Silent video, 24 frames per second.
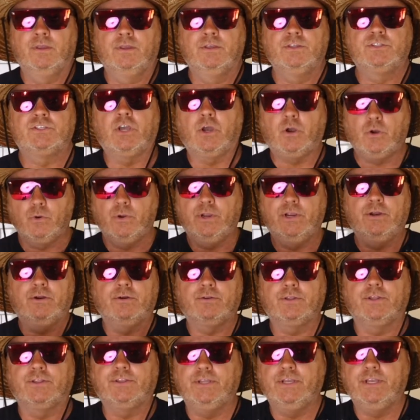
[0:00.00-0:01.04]
So here are
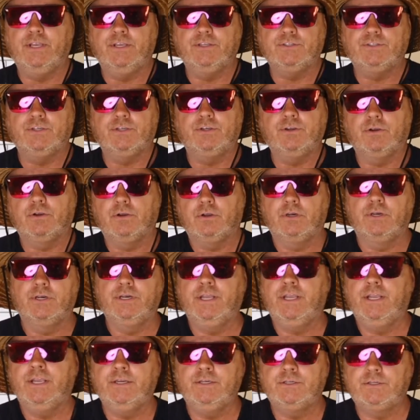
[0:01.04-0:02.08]
the things that you're going to
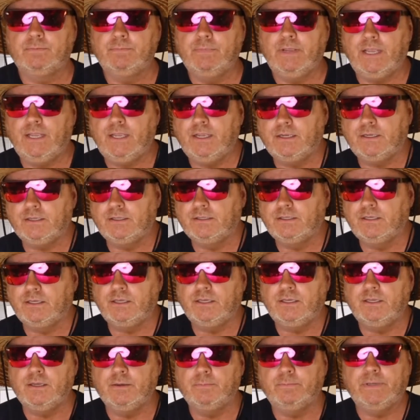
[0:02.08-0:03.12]
need to make
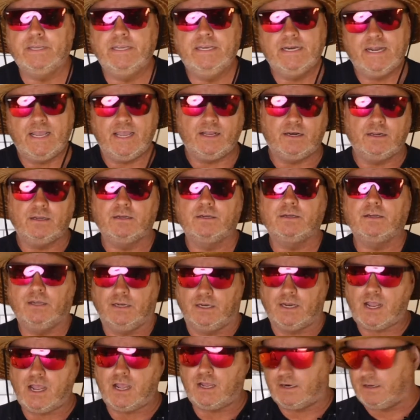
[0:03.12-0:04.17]
the Pinana
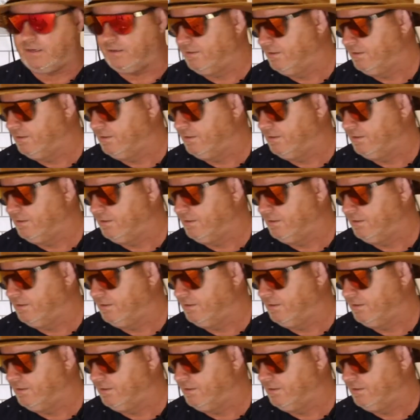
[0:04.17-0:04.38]
Colada.